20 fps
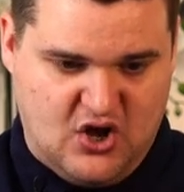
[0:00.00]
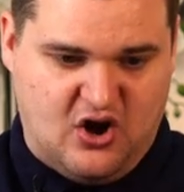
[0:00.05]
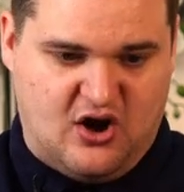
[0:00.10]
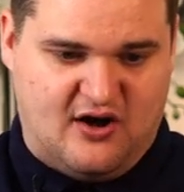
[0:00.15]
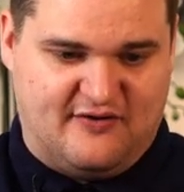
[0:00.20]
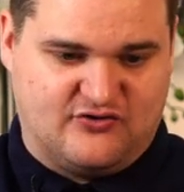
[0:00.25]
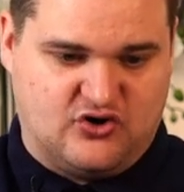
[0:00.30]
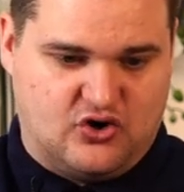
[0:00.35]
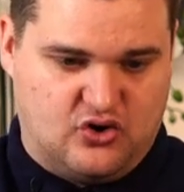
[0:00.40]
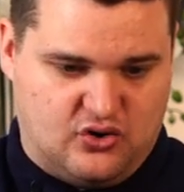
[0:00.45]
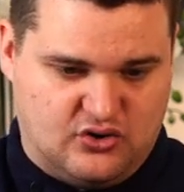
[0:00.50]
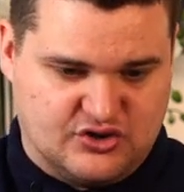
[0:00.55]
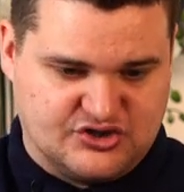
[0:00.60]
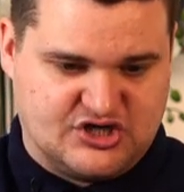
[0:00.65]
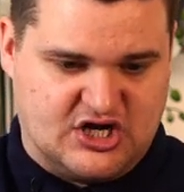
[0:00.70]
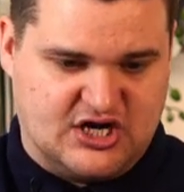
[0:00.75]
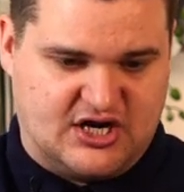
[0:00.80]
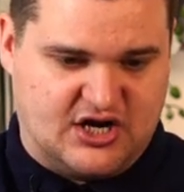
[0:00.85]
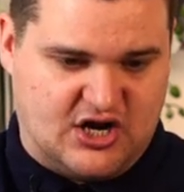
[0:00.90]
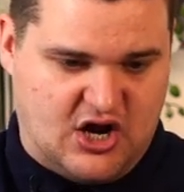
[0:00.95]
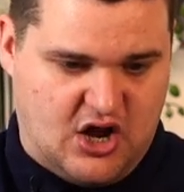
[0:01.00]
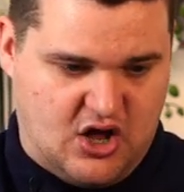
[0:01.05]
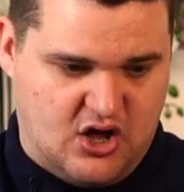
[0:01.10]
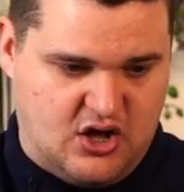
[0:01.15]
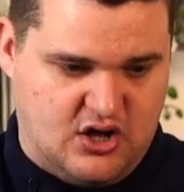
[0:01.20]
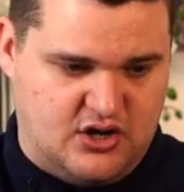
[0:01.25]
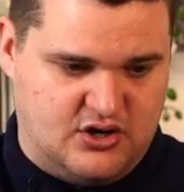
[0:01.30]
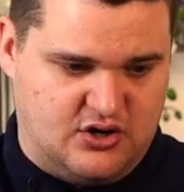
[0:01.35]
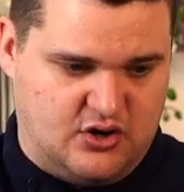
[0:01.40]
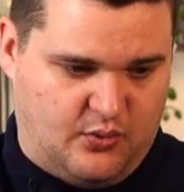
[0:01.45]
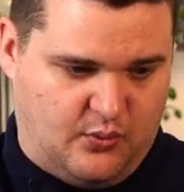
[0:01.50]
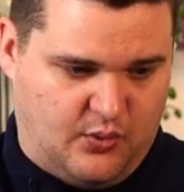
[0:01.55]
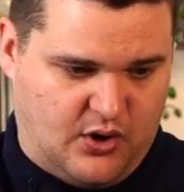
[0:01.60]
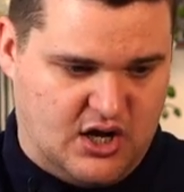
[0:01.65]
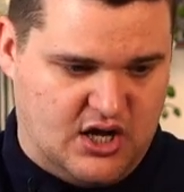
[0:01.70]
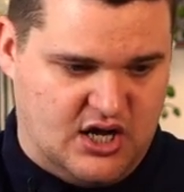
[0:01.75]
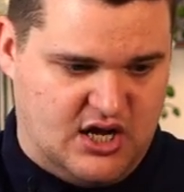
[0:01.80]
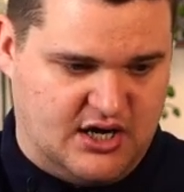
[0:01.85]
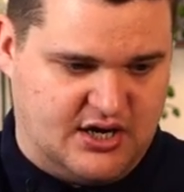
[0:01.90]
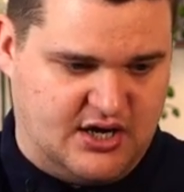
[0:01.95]
Of course I can earn
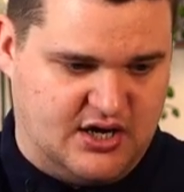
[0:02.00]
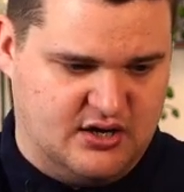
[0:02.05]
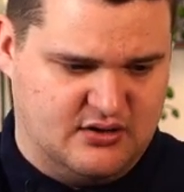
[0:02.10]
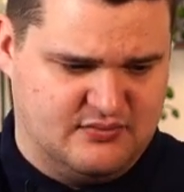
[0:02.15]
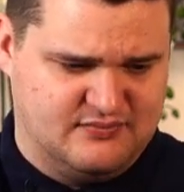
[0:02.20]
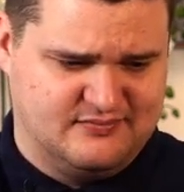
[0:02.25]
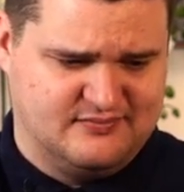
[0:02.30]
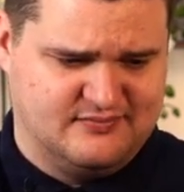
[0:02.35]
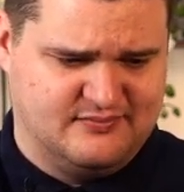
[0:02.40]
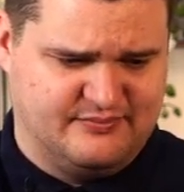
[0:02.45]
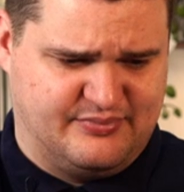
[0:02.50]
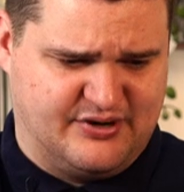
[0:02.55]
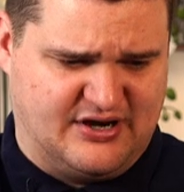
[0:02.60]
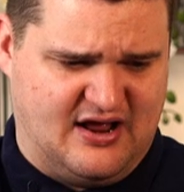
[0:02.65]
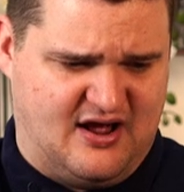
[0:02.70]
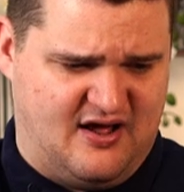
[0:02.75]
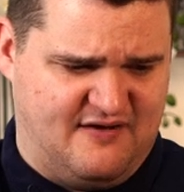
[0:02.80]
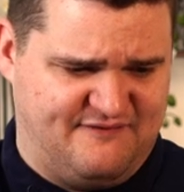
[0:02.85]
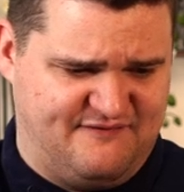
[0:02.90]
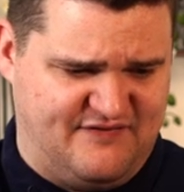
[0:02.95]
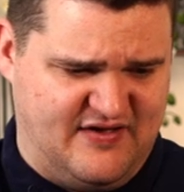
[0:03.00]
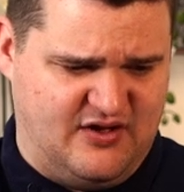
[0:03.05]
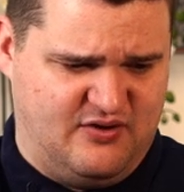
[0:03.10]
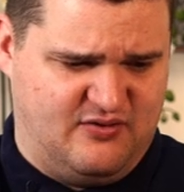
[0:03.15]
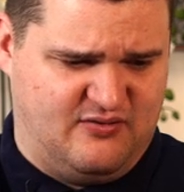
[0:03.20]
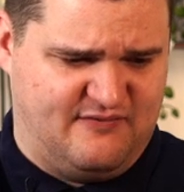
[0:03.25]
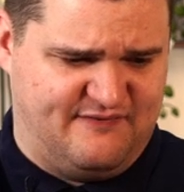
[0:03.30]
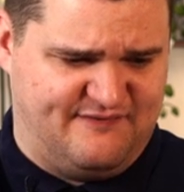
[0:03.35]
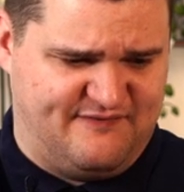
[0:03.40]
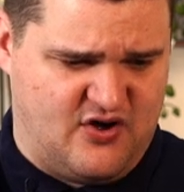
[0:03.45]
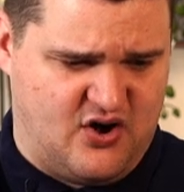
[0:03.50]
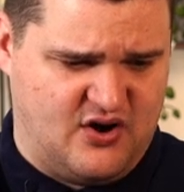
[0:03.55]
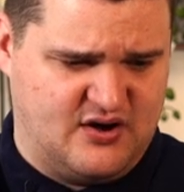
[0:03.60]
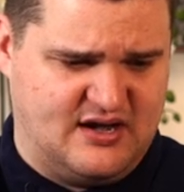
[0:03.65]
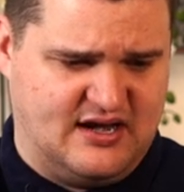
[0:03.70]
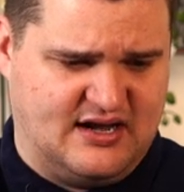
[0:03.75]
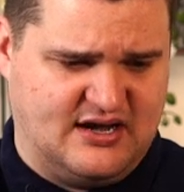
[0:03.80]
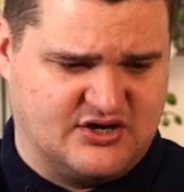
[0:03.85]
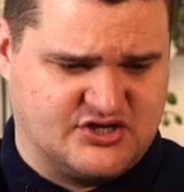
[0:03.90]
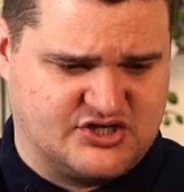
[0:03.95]
work, but I feel
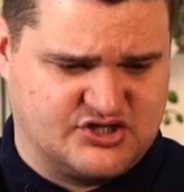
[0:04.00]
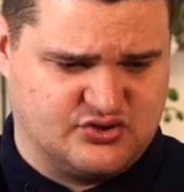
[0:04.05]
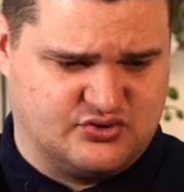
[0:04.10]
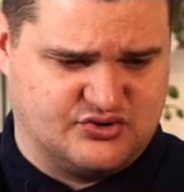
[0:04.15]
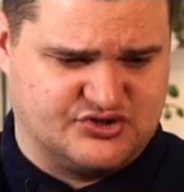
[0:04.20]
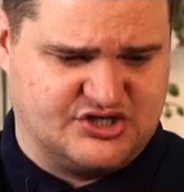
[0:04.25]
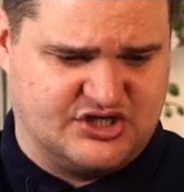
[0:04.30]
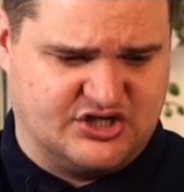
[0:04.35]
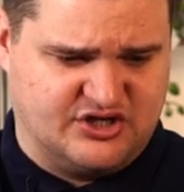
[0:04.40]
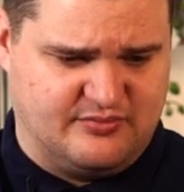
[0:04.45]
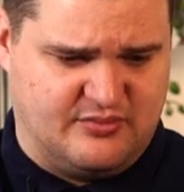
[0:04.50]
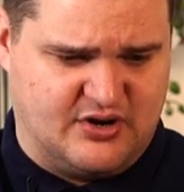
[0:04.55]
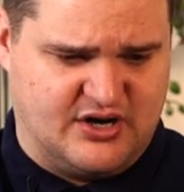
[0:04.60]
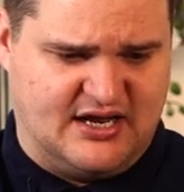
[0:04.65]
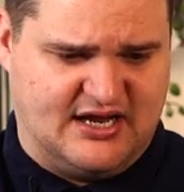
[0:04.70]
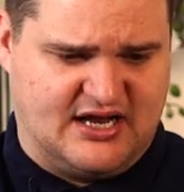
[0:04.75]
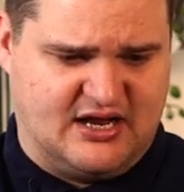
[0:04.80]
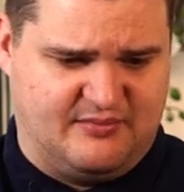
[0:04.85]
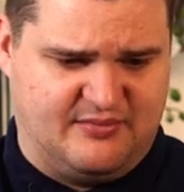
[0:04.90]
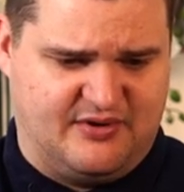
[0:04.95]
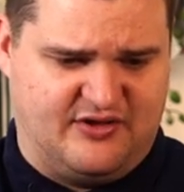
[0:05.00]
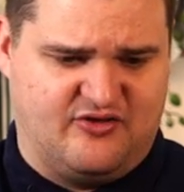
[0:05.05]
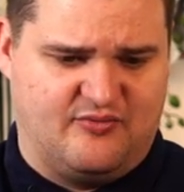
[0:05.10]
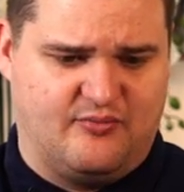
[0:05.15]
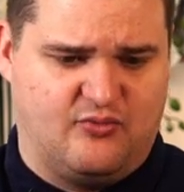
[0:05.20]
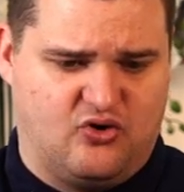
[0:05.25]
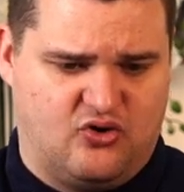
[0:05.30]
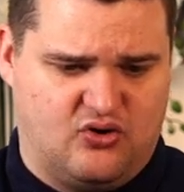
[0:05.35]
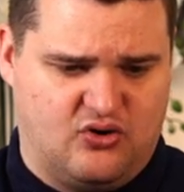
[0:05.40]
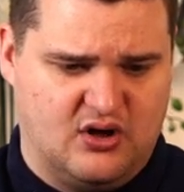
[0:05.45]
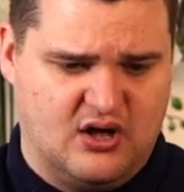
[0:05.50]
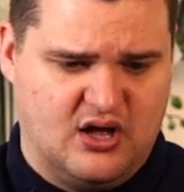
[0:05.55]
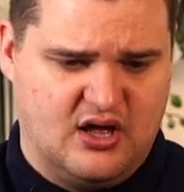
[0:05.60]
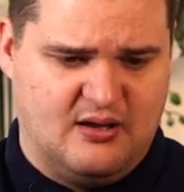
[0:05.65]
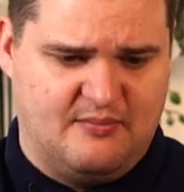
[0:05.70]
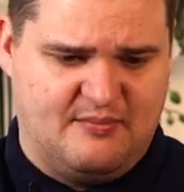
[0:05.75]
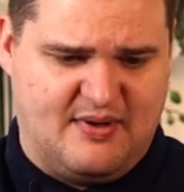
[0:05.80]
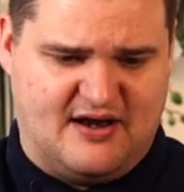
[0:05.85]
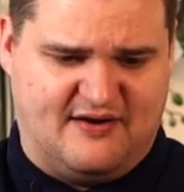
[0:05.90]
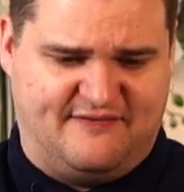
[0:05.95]
finding and sourcing the money can be the more
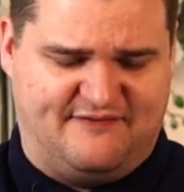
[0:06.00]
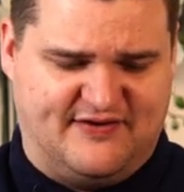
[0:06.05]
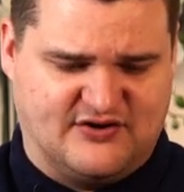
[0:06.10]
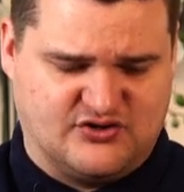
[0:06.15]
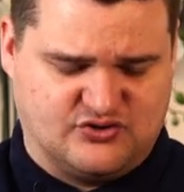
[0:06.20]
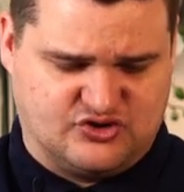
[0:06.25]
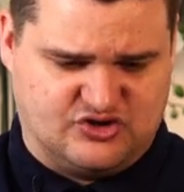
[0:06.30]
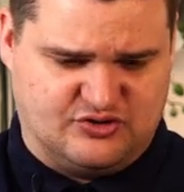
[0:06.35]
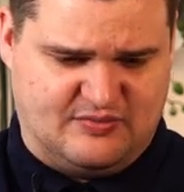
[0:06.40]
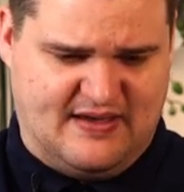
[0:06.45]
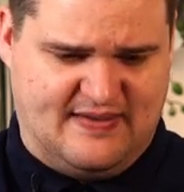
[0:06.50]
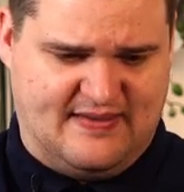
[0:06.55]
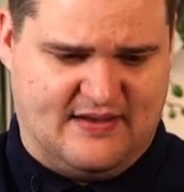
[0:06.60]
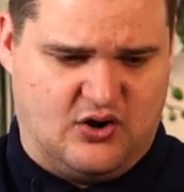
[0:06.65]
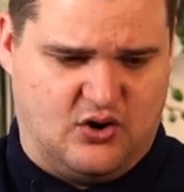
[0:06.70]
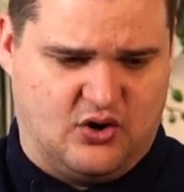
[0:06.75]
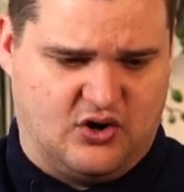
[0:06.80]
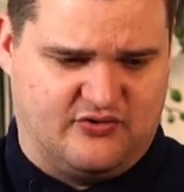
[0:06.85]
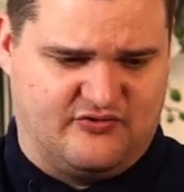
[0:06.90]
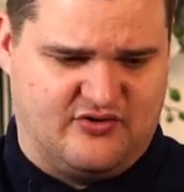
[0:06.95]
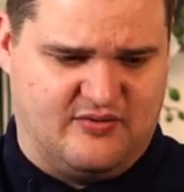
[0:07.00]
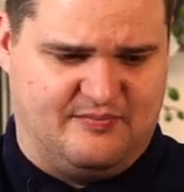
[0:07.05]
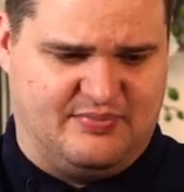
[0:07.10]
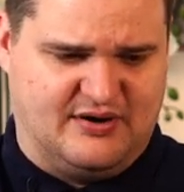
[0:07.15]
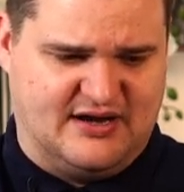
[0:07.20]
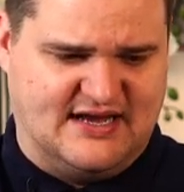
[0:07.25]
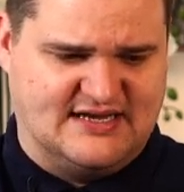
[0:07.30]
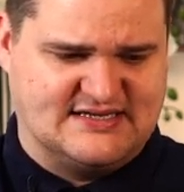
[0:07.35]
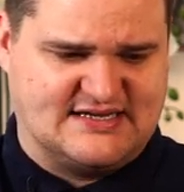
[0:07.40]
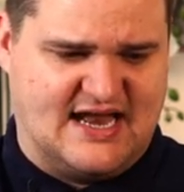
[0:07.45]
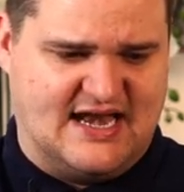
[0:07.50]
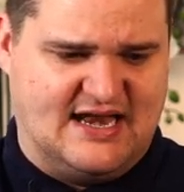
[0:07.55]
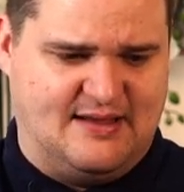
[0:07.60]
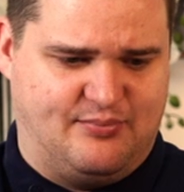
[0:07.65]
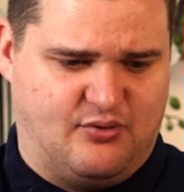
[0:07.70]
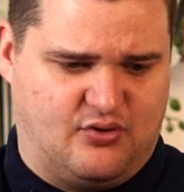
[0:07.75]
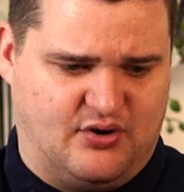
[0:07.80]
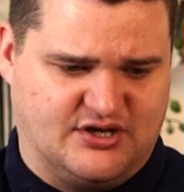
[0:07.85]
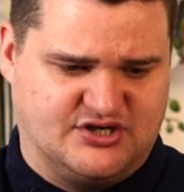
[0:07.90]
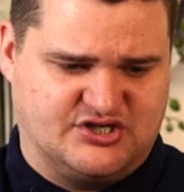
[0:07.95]
beneficial to me in the longer run. Please, any
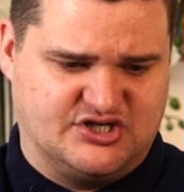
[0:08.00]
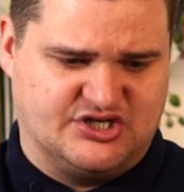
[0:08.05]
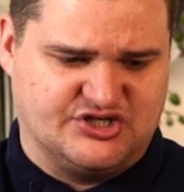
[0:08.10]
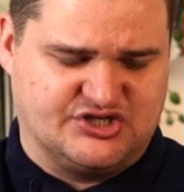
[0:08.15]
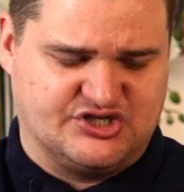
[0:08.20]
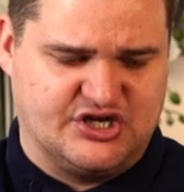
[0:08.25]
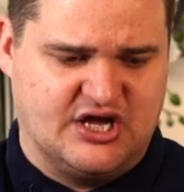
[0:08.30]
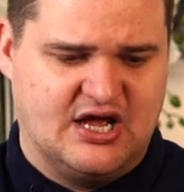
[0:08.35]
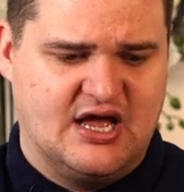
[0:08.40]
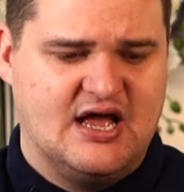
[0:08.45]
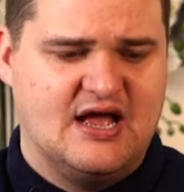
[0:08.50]
pointers?